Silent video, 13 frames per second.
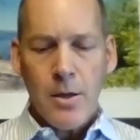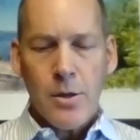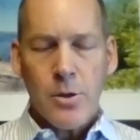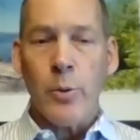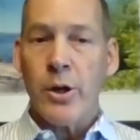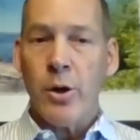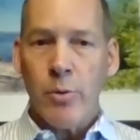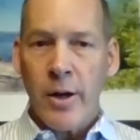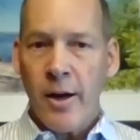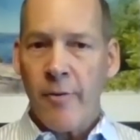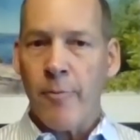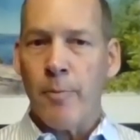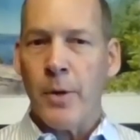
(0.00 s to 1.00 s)
So we don't
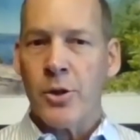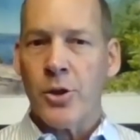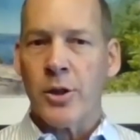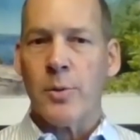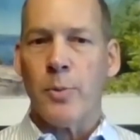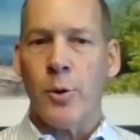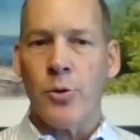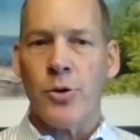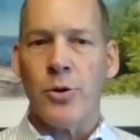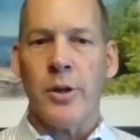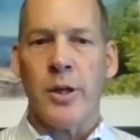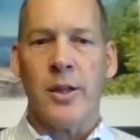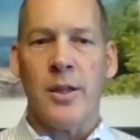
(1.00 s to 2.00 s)
have much
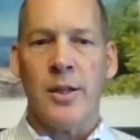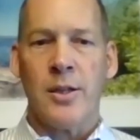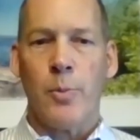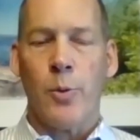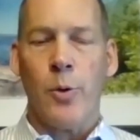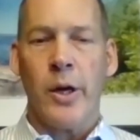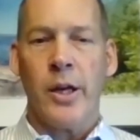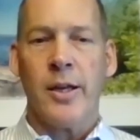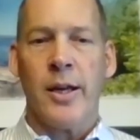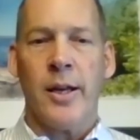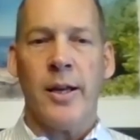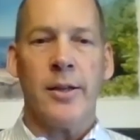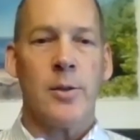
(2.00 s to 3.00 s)
exposure at this point,
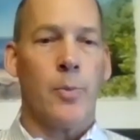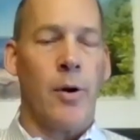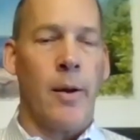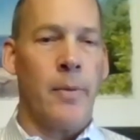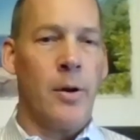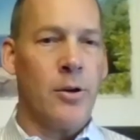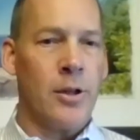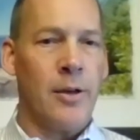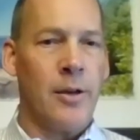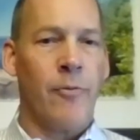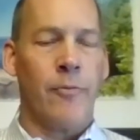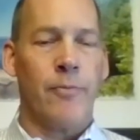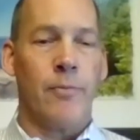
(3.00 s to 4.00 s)
and that's
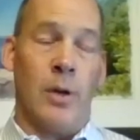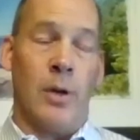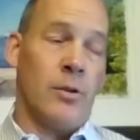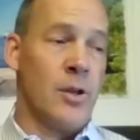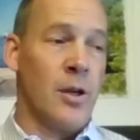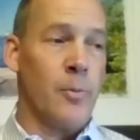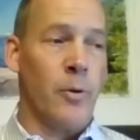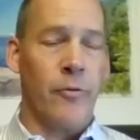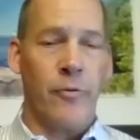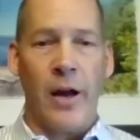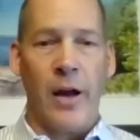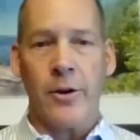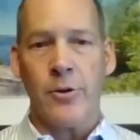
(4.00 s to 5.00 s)
primarily, well, there's a number of
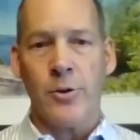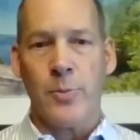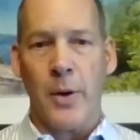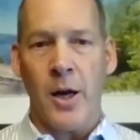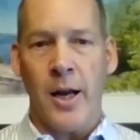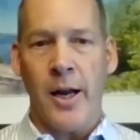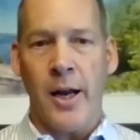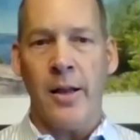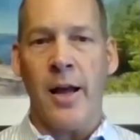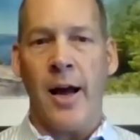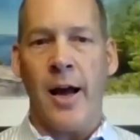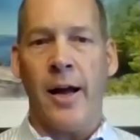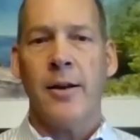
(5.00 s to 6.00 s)
factors behind
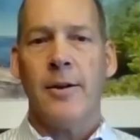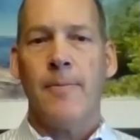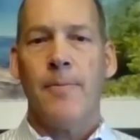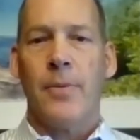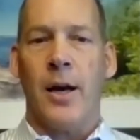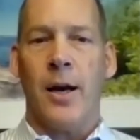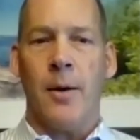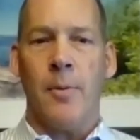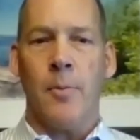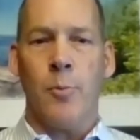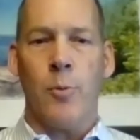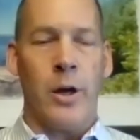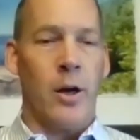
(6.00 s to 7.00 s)
that.
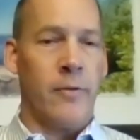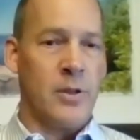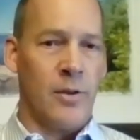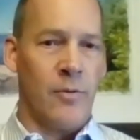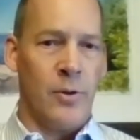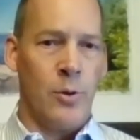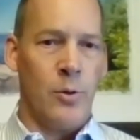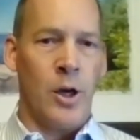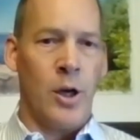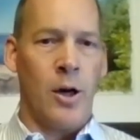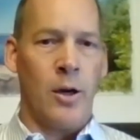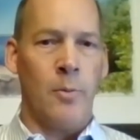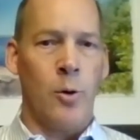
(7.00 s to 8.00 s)
We obviously view the
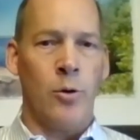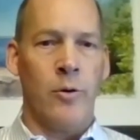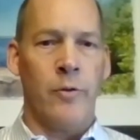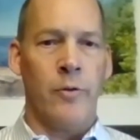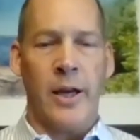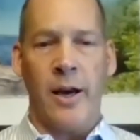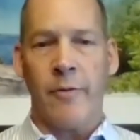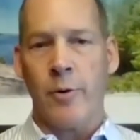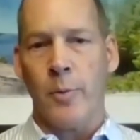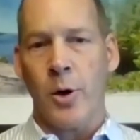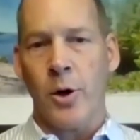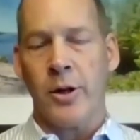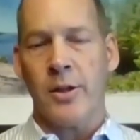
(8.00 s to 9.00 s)
automotive and the
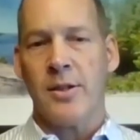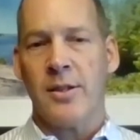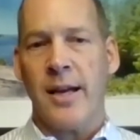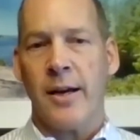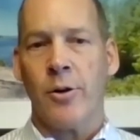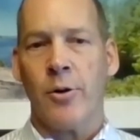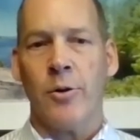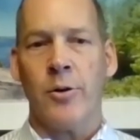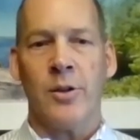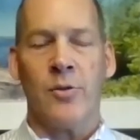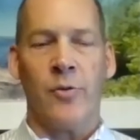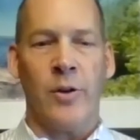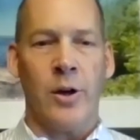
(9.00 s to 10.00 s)
aftermarket sector
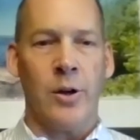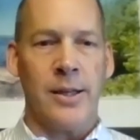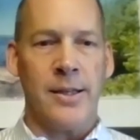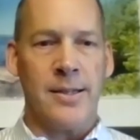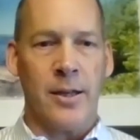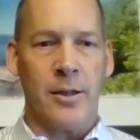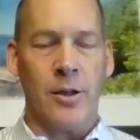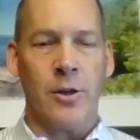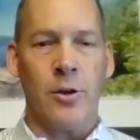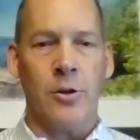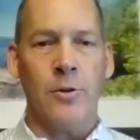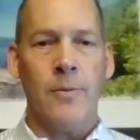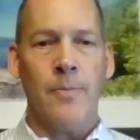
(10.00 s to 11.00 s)
as fairly
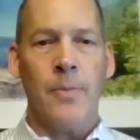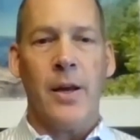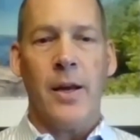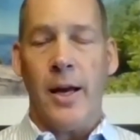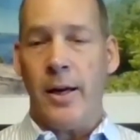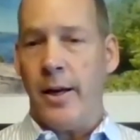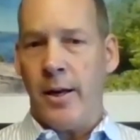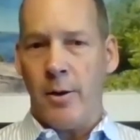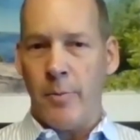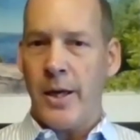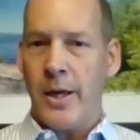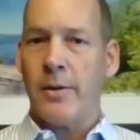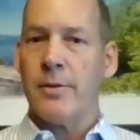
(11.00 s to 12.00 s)
cyclical, and I'll
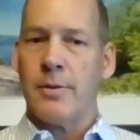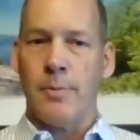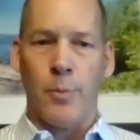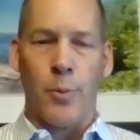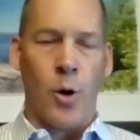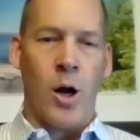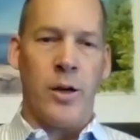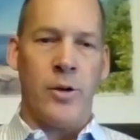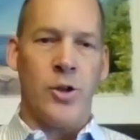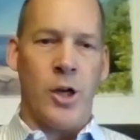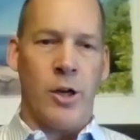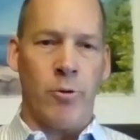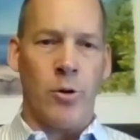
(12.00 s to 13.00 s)
make some broad
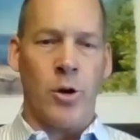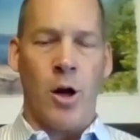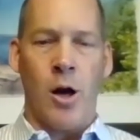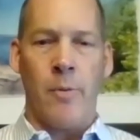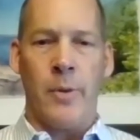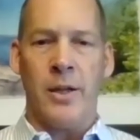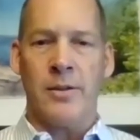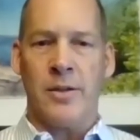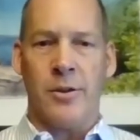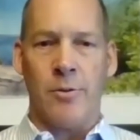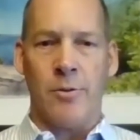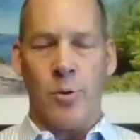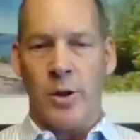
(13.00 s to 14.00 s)
general comments. I
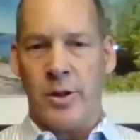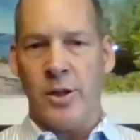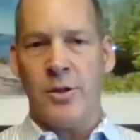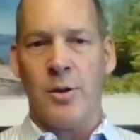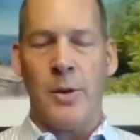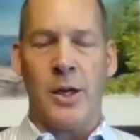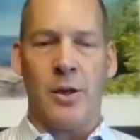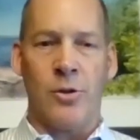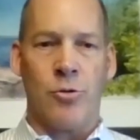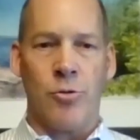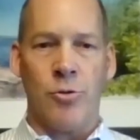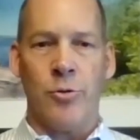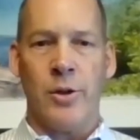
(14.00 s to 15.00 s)
don't want these to be
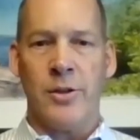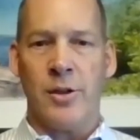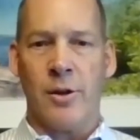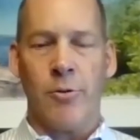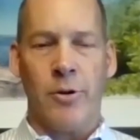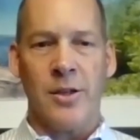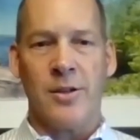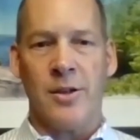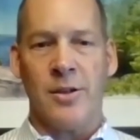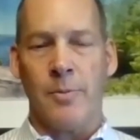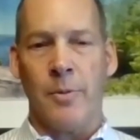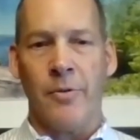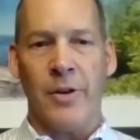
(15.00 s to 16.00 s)
construed as a
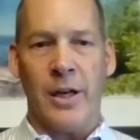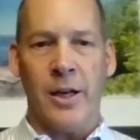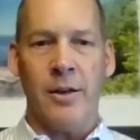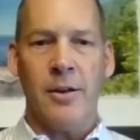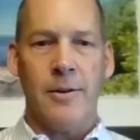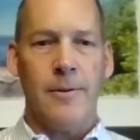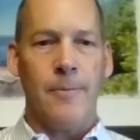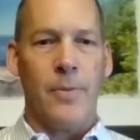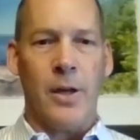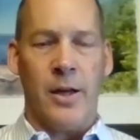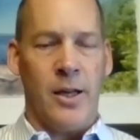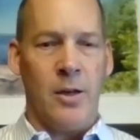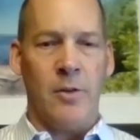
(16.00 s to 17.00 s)
criticism of any
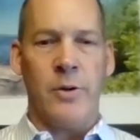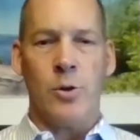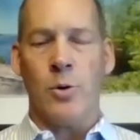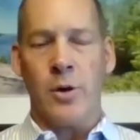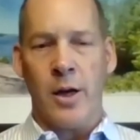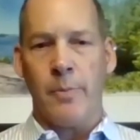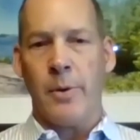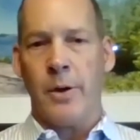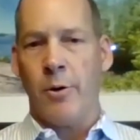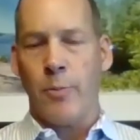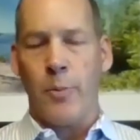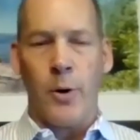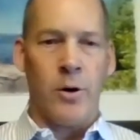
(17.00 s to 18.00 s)
individual company
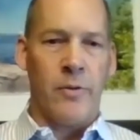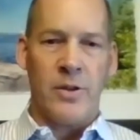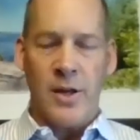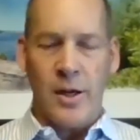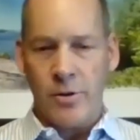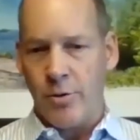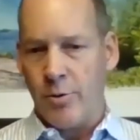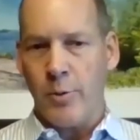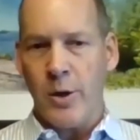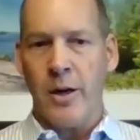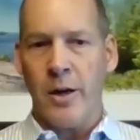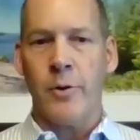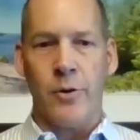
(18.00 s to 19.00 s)
or part of the sector or
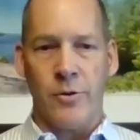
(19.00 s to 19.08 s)
whatever.